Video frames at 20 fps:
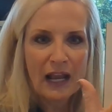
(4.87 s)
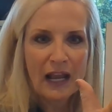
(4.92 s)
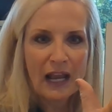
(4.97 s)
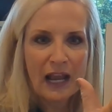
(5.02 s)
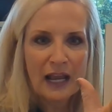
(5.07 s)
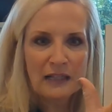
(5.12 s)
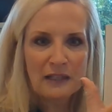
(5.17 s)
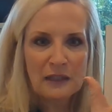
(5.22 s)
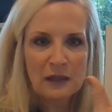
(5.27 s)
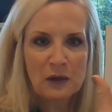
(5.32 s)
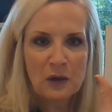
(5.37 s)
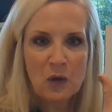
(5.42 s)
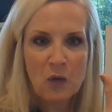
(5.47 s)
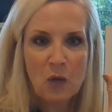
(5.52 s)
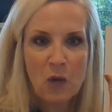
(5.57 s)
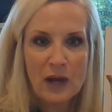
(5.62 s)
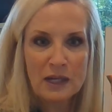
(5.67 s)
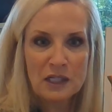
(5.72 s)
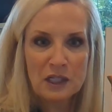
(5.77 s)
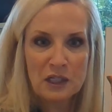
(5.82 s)
has a
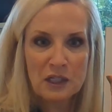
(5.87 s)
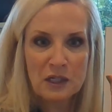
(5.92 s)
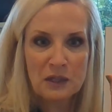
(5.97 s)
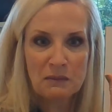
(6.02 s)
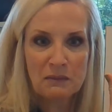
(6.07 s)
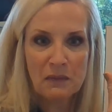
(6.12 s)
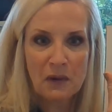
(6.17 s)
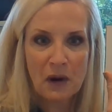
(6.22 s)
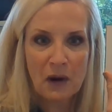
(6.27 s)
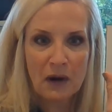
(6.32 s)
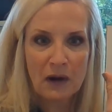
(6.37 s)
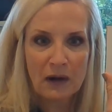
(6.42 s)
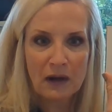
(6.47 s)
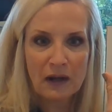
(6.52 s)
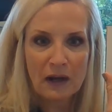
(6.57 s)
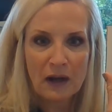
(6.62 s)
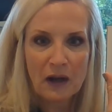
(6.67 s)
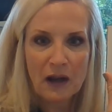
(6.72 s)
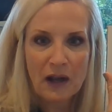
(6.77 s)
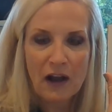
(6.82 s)
question mark
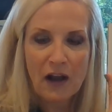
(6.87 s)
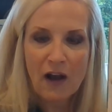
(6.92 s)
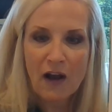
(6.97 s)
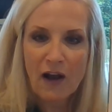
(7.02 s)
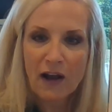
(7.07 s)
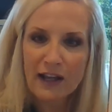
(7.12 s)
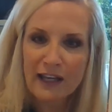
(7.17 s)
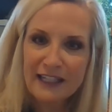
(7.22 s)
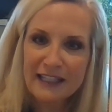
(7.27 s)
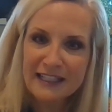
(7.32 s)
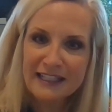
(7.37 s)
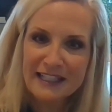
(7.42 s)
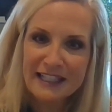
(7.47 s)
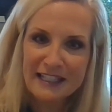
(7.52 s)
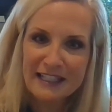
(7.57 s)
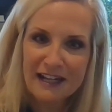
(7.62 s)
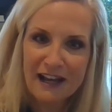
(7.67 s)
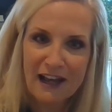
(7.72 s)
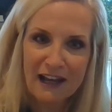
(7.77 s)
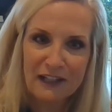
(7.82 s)
in
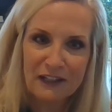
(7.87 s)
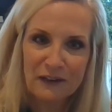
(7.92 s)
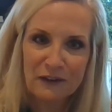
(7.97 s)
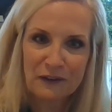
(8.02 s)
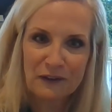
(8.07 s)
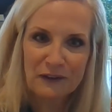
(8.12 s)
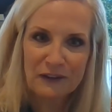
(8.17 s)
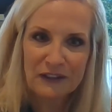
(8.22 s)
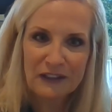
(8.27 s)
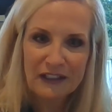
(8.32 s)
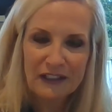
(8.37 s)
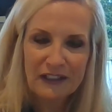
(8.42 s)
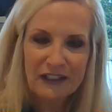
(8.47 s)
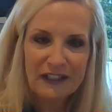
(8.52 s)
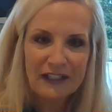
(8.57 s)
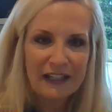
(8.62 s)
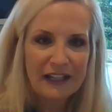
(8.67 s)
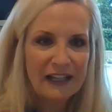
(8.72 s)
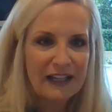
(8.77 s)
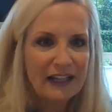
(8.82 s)
its title.
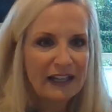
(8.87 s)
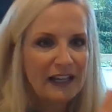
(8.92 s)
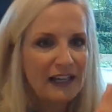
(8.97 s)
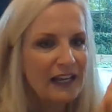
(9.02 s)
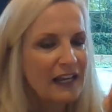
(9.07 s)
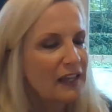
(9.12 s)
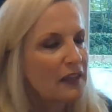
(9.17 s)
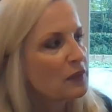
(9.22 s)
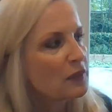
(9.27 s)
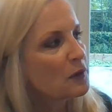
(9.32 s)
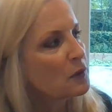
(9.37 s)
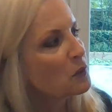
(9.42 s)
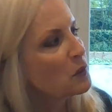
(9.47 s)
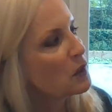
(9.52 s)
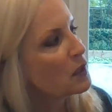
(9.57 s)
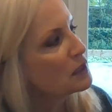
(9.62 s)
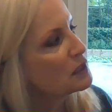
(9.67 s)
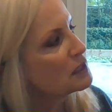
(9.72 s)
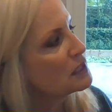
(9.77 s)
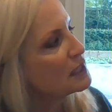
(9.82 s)
The
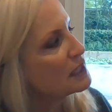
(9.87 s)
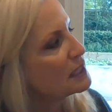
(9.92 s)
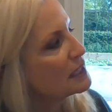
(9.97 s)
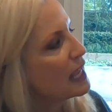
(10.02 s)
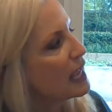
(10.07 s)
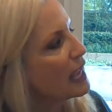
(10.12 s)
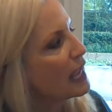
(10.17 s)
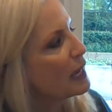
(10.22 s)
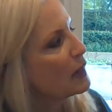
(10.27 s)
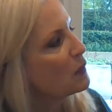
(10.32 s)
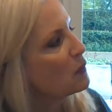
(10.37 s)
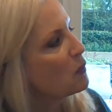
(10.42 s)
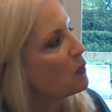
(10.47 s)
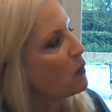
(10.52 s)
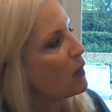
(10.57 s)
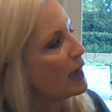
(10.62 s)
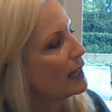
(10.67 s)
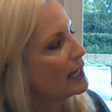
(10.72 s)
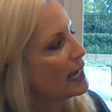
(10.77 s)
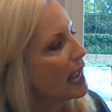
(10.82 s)
words say,
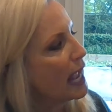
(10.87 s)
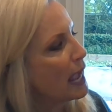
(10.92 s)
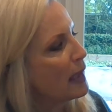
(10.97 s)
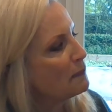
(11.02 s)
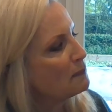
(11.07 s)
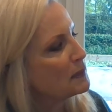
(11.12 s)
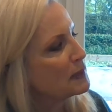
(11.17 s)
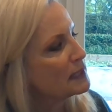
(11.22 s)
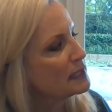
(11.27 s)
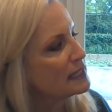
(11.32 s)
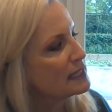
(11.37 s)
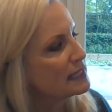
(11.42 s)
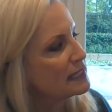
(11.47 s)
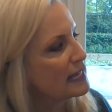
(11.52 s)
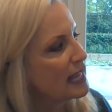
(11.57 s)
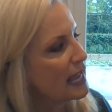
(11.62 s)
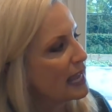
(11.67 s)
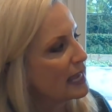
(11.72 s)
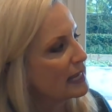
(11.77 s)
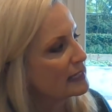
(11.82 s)
what happens
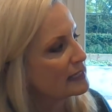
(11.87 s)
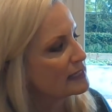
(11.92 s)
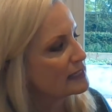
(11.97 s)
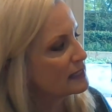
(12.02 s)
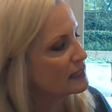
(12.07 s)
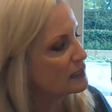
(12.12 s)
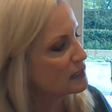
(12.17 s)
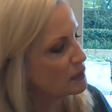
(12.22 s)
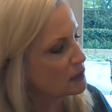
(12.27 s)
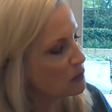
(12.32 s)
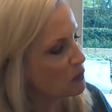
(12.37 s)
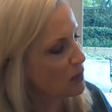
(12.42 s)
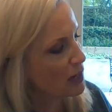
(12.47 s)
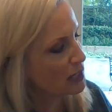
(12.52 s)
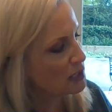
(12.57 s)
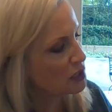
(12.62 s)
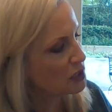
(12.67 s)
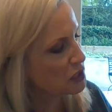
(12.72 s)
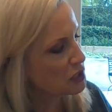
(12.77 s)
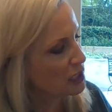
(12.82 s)
next? It's a
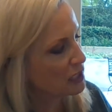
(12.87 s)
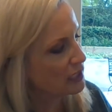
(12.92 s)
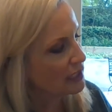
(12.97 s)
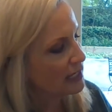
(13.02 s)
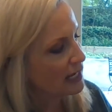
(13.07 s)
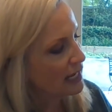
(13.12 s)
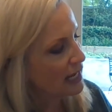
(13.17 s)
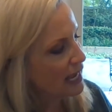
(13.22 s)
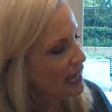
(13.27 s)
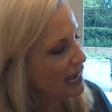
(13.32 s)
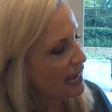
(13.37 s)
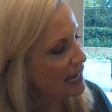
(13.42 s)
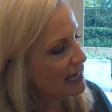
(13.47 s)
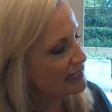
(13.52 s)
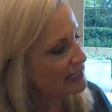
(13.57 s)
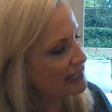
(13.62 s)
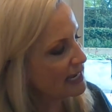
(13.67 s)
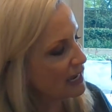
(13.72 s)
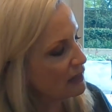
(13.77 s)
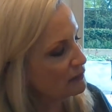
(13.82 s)
question.
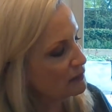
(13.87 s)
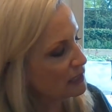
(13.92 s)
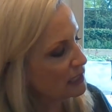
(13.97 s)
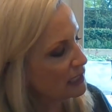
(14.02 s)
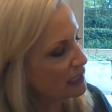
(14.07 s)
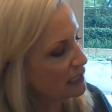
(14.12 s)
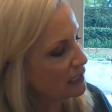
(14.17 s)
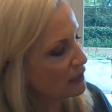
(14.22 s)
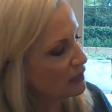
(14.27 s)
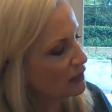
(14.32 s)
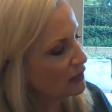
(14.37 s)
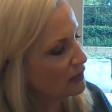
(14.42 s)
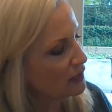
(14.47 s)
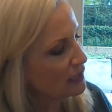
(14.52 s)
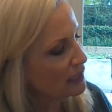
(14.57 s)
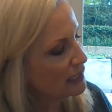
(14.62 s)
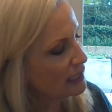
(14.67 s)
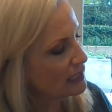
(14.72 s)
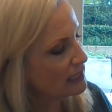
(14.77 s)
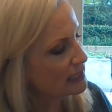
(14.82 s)
And down here,
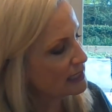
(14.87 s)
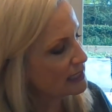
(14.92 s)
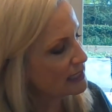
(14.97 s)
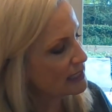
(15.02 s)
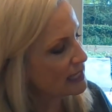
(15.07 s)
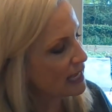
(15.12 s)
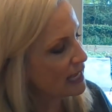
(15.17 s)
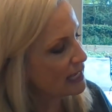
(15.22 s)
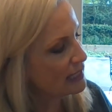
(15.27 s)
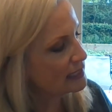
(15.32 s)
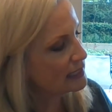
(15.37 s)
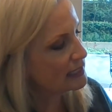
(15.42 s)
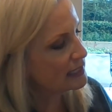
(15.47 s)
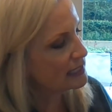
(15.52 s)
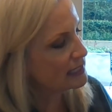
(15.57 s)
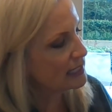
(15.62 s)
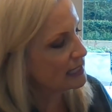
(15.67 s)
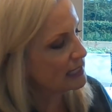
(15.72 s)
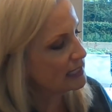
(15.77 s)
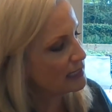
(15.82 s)
it said
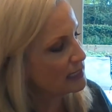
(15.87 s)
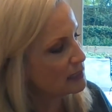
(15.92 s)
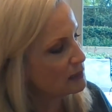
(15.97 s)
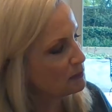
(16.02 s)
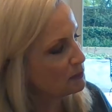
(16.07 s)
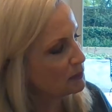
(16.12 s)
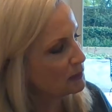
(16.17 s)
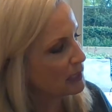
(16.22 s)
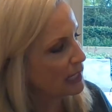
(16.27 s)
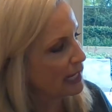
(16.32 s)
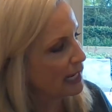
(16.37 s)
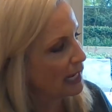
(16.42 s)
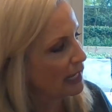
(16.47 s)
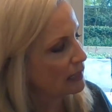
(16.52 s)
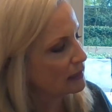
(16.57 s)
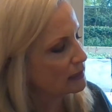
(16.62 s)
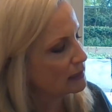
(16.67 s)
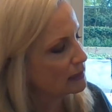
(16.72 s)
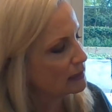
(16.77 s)
seed to plant.